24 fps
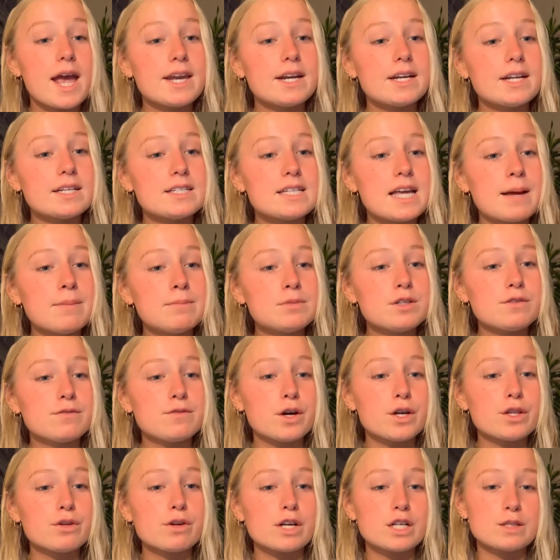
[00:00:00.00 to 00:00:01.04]
In an attempt to
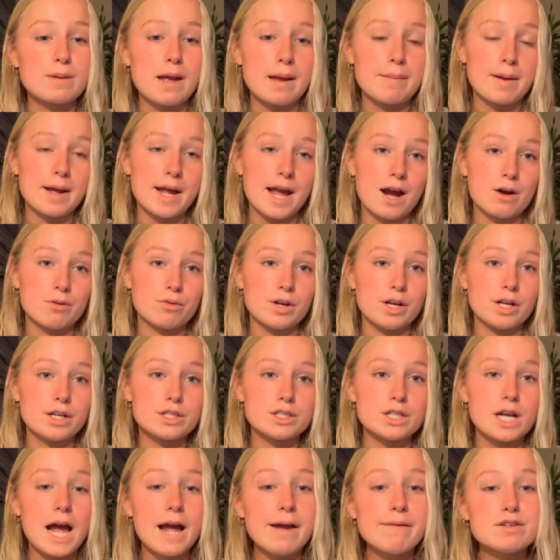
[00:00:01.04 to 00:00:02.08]
further extend my
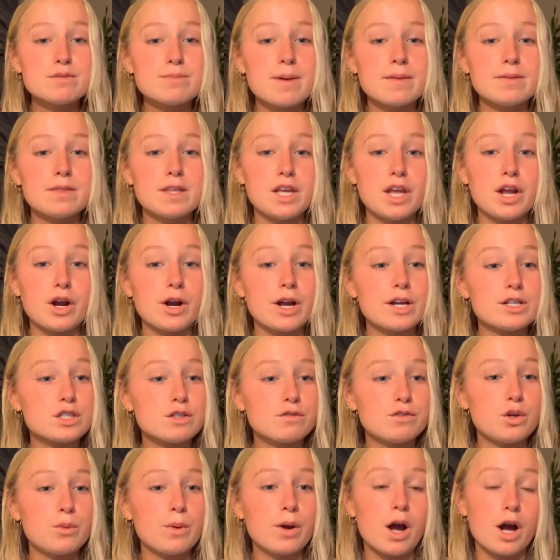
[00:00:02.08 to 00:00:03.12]
outreach, I have spent the year
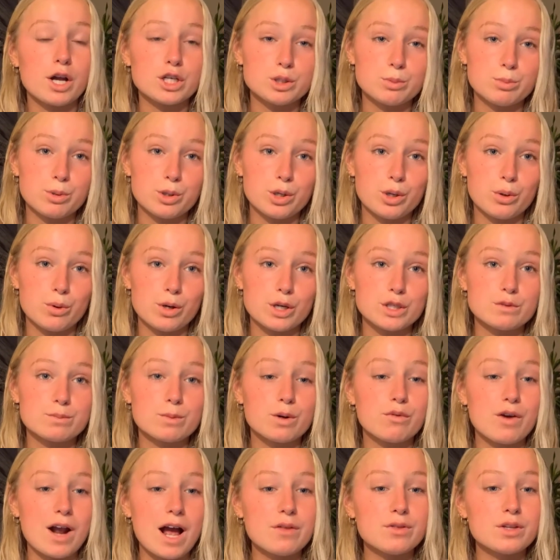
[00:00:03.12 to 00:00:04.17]
interviewing entrepreneurs from
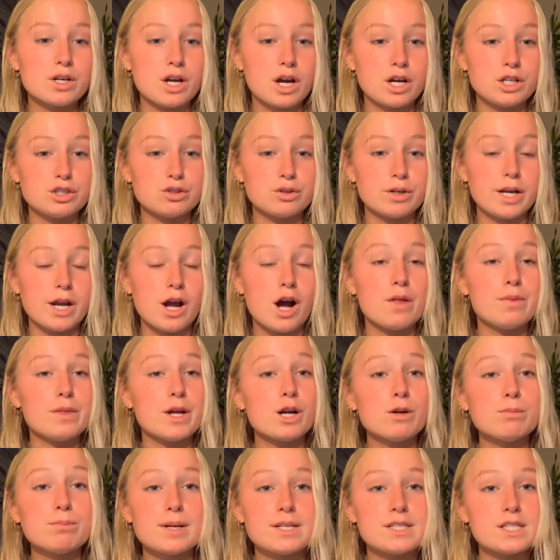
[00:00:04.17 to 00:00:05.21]
around the country on
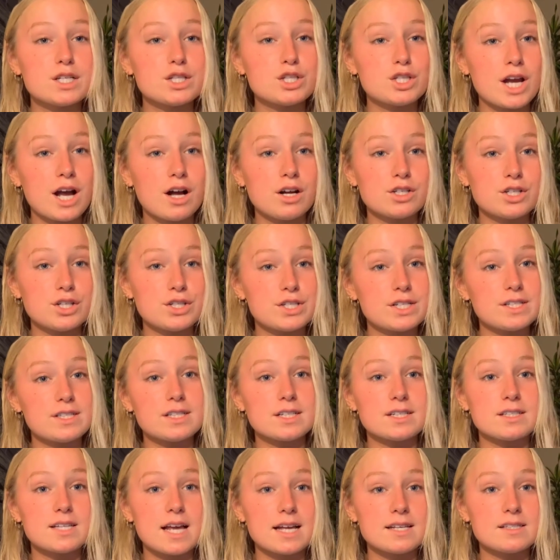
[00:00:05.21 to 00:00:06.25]
their business challenges and
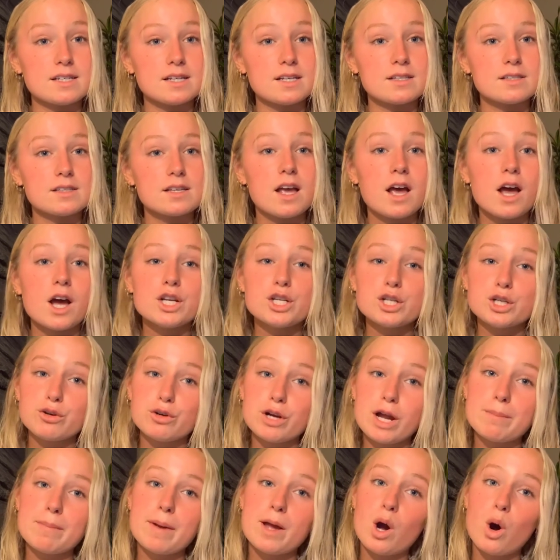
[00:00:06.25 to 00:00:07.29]
successes to
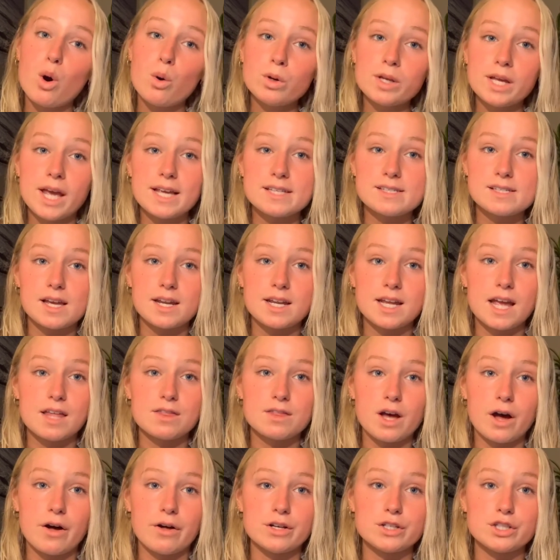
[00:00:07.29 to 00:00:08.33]
create my own case study
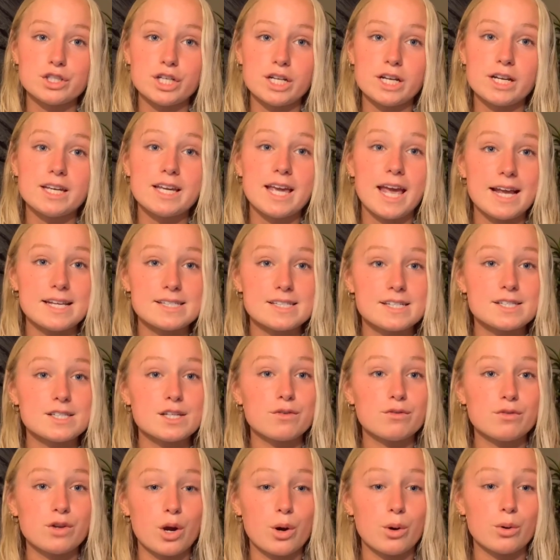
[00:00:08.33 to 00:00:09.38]
anthology, Cases of